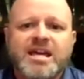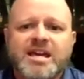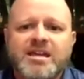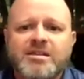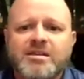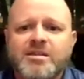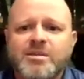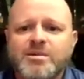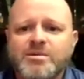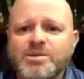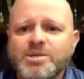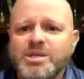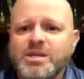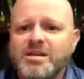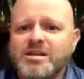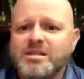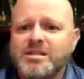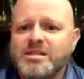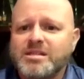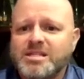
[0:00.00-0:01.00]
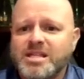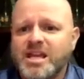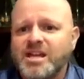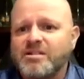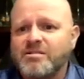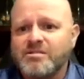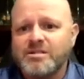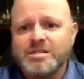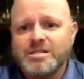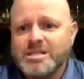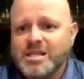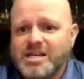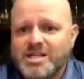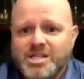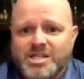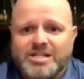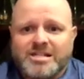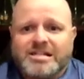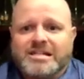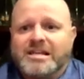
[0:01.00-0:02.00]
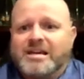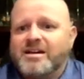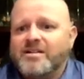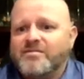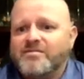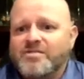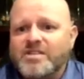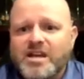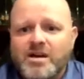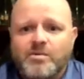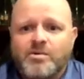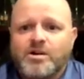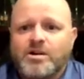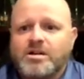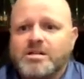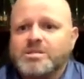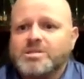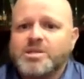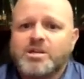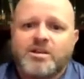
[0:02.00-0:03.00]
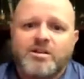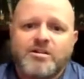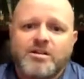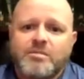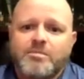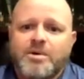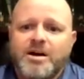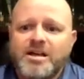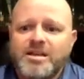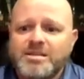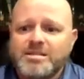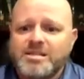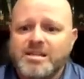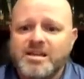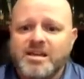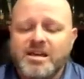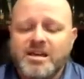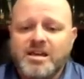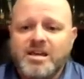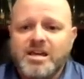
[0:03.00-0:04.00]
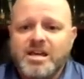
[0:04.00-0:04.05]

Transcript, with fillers: And then there's the standardization of network and security policy.